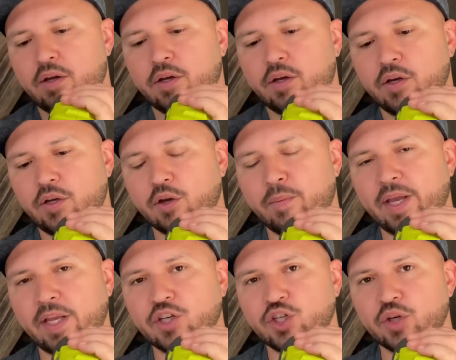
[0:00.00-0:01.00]
you're
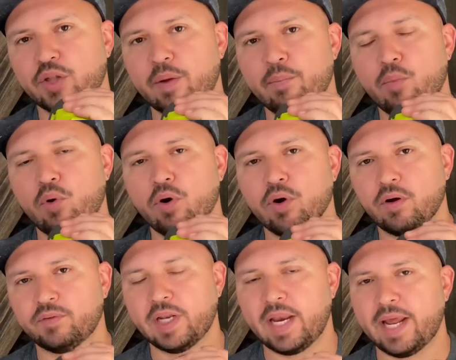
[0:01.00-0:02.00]
making sure that more of
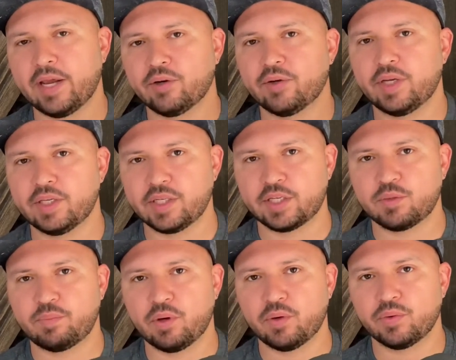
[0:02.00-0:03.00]
the nail is
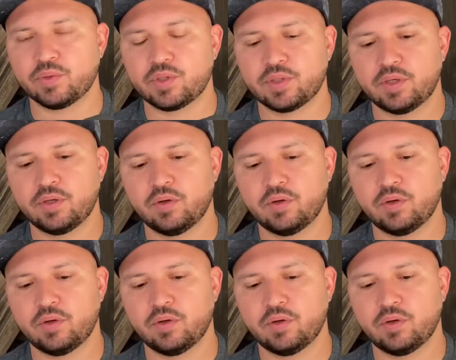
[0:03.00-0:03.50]
exposed.